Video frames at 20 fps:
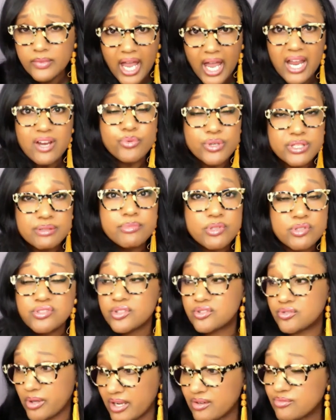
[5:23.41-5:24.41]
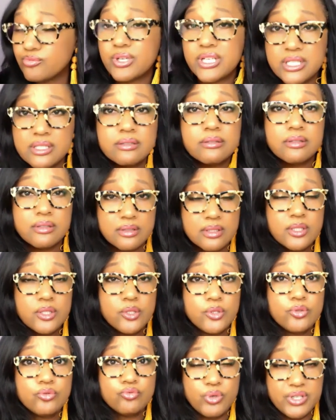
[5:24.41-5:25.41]
I read music, so I read
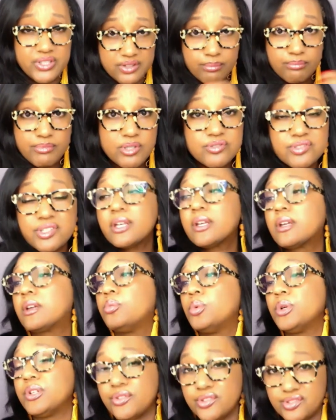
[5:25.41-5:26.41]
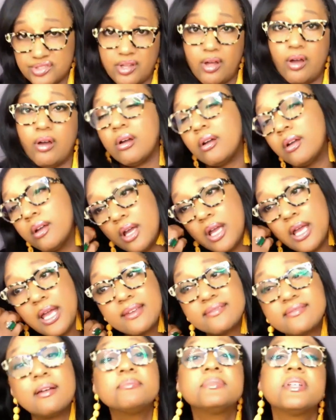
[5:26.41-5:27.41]
the music with the song.
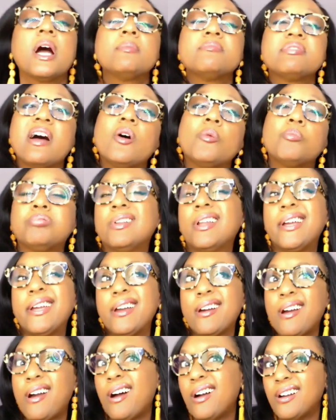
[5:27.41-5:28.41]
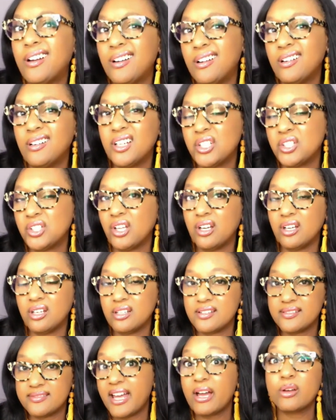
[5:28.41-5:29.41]
Sometimes I'll play a
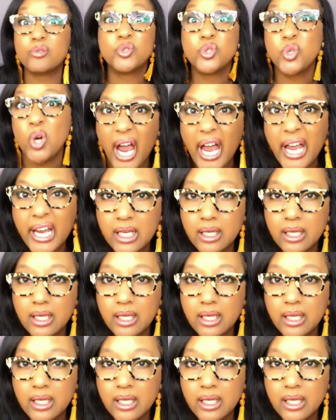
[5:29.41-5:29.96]
soundtrack.